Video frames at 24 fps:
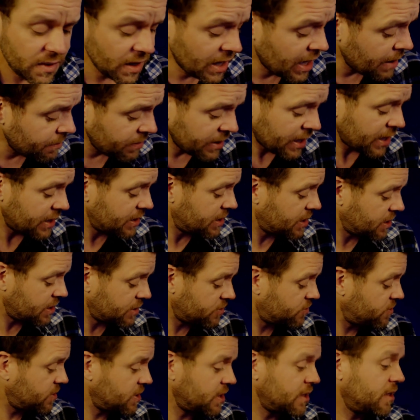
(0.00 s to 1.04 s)
I'm not done
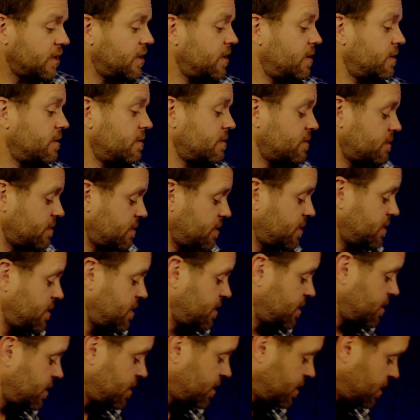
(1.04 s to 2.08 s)
treating you.
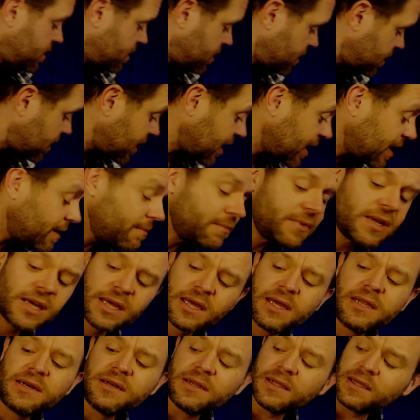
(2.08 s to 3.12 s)
I'm
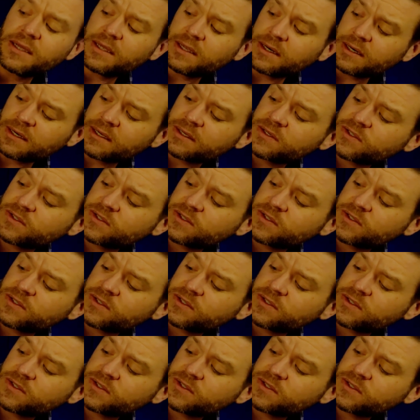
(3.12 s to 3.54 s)
not done